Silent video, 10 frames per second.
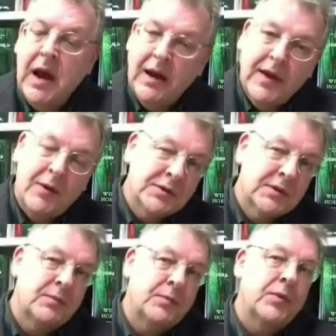And that was
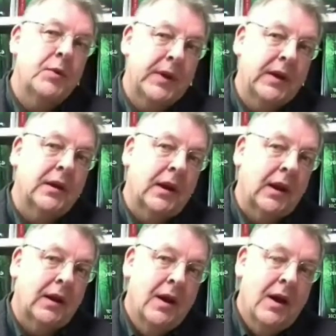the
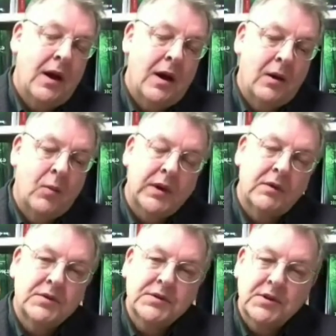beginning. When
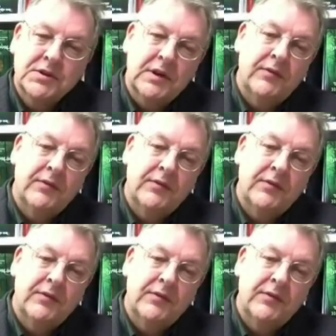I researched,